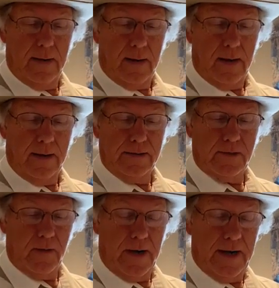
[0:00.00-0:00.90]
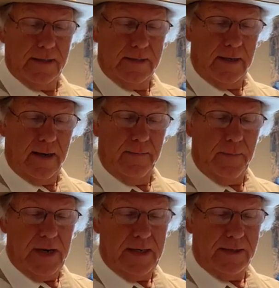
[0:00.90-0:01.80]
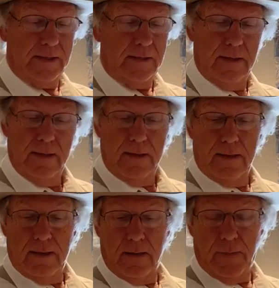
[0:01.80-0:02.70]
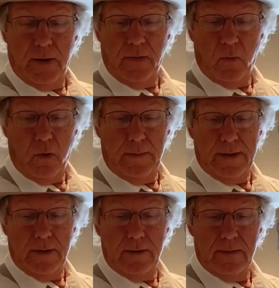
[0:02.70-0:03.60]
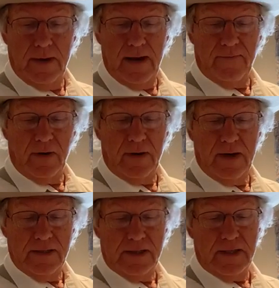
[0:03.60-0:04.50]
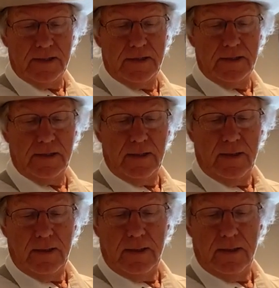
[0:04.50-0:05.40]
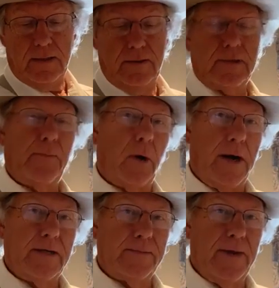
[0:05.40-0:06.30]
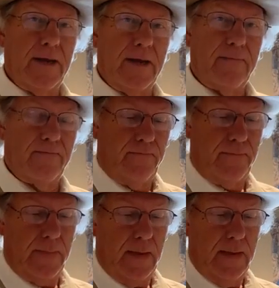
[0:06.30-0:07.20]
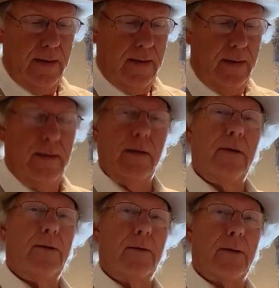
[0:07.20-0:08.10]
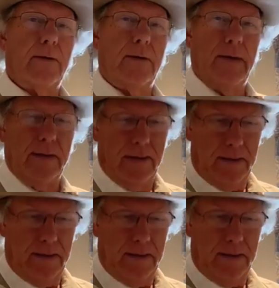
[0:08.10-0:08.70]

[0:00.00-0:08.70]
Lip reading: God's grace and peace upon the woman who never ceases to surprise me. Your Kohane.